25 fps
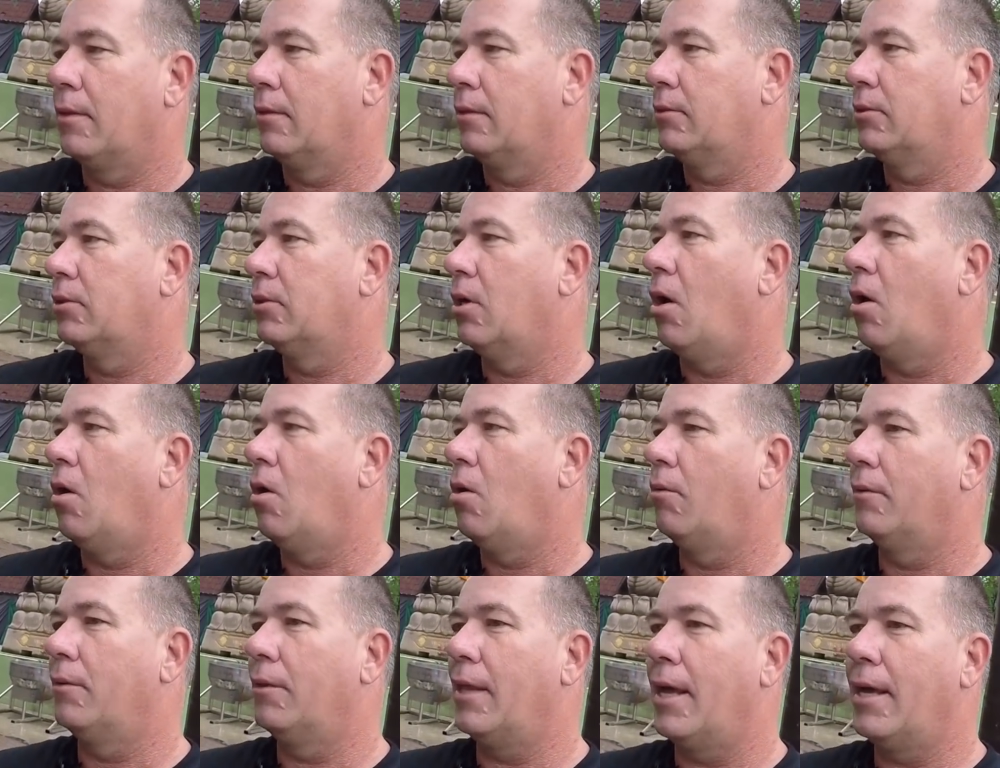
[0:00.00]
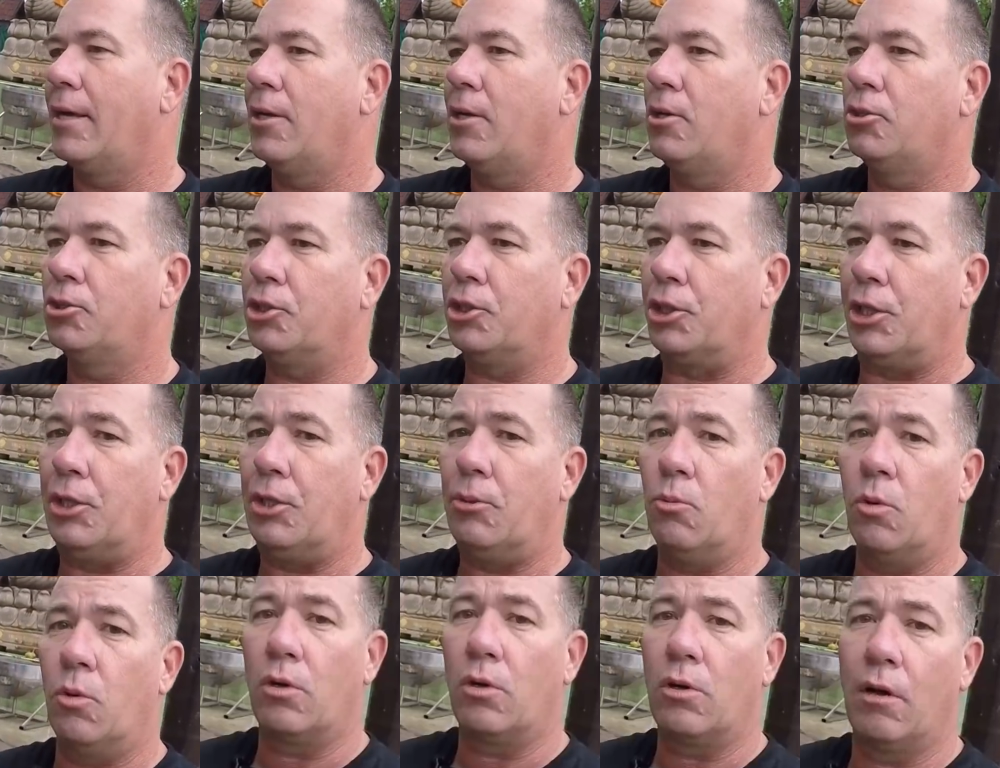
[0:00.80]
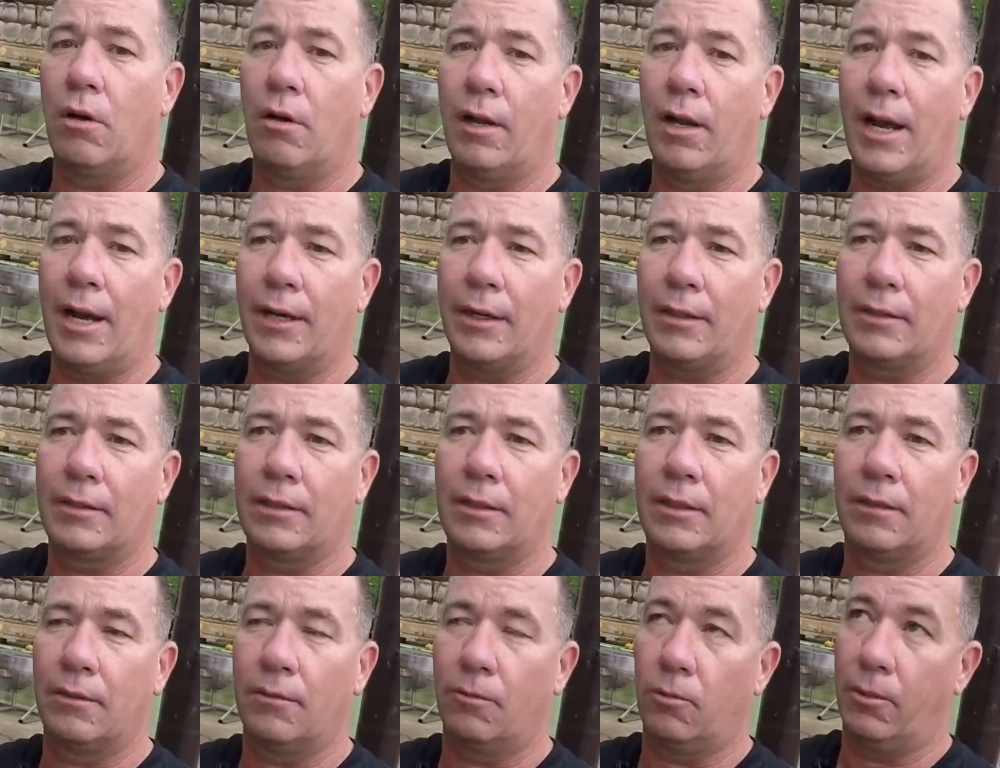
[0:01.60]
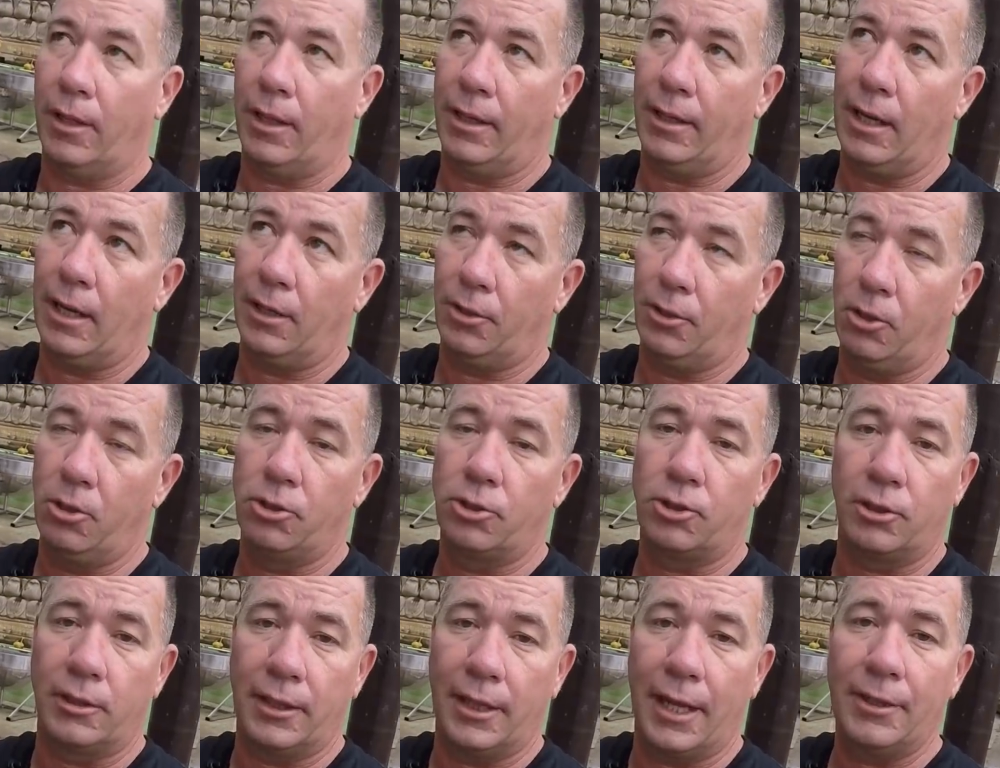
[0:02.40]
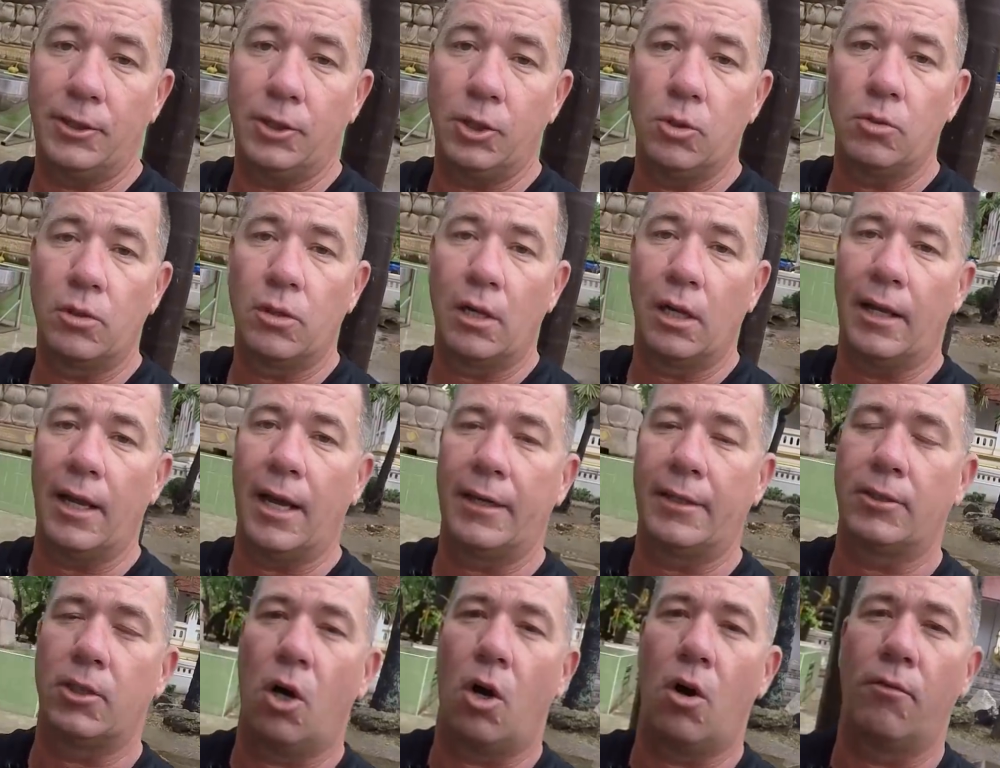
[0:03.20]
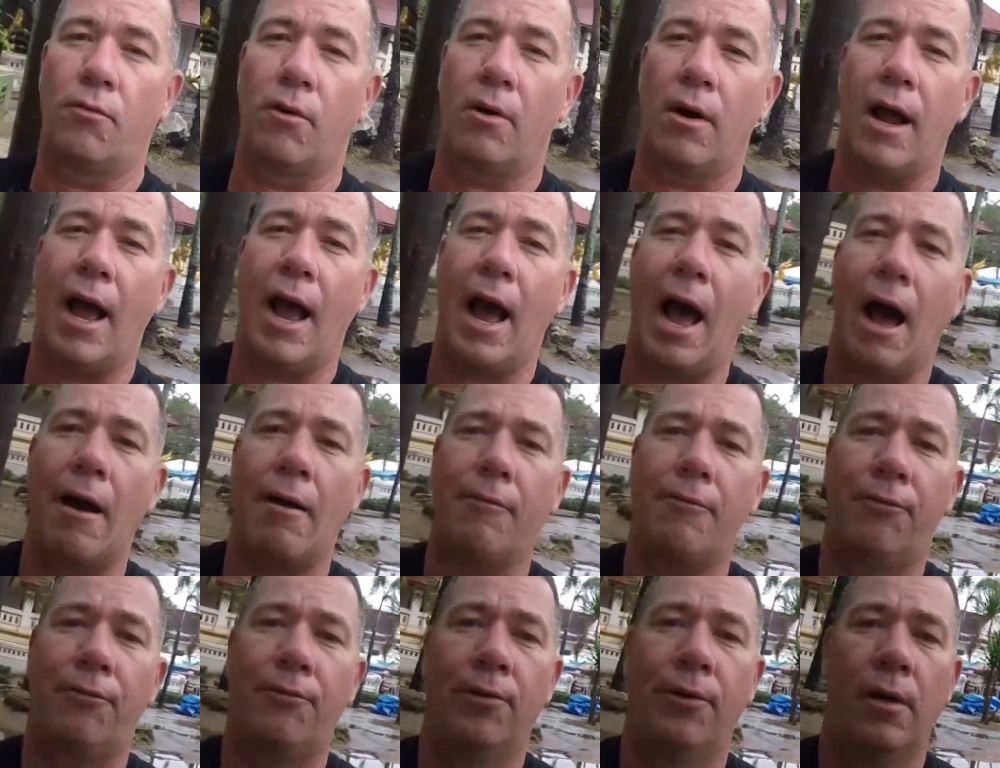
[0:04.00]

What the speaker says: So they usually collect, well, they're not usually, they do collect over half